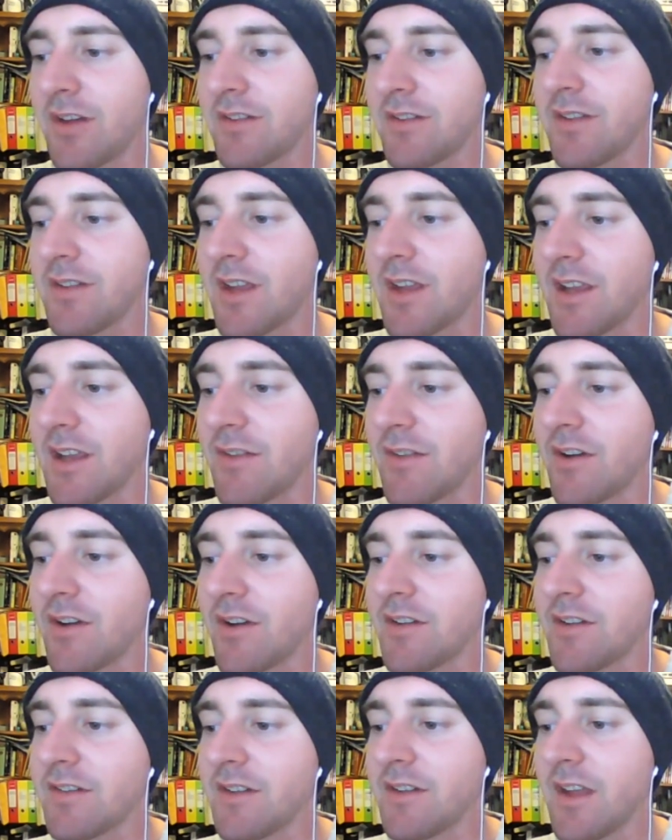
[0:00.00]
and give us
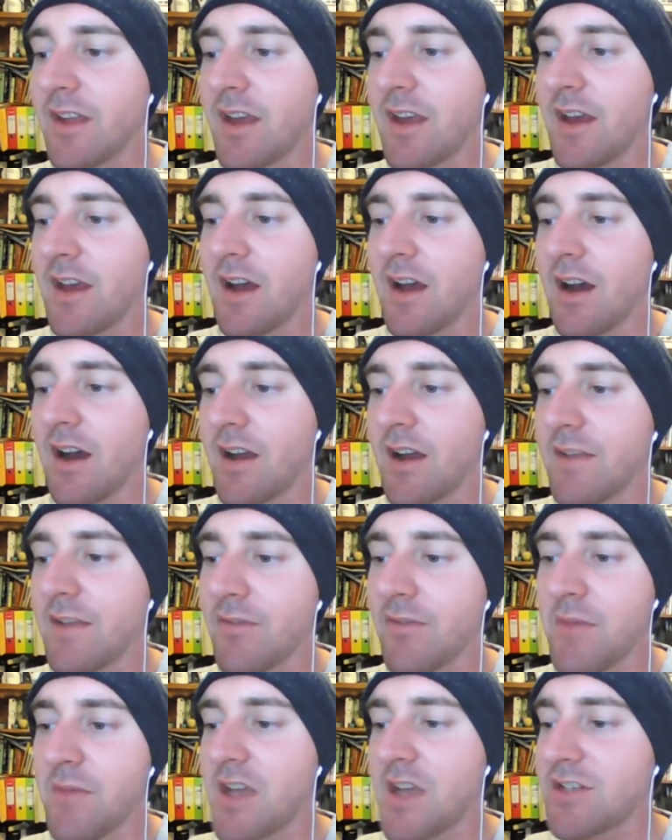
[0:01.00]

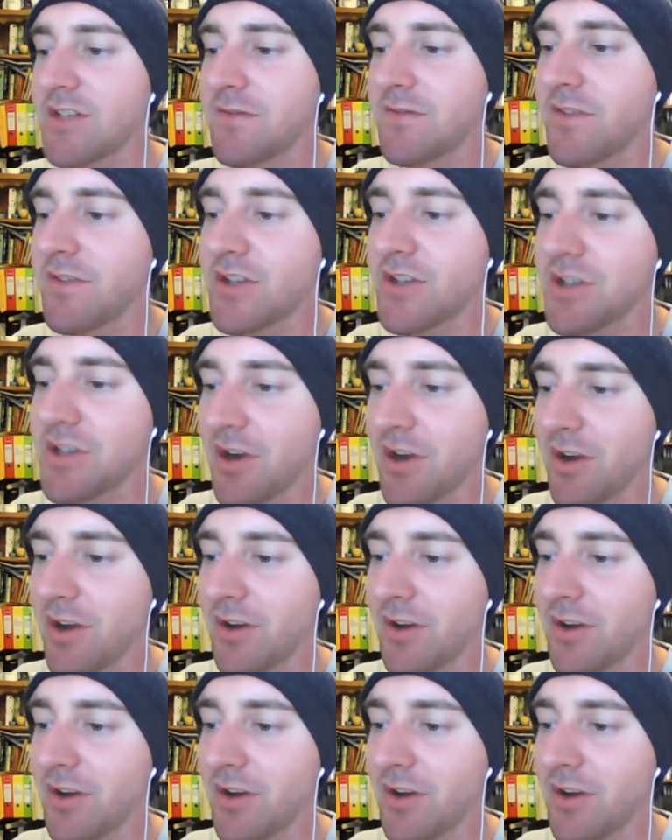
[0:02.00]
information for the show.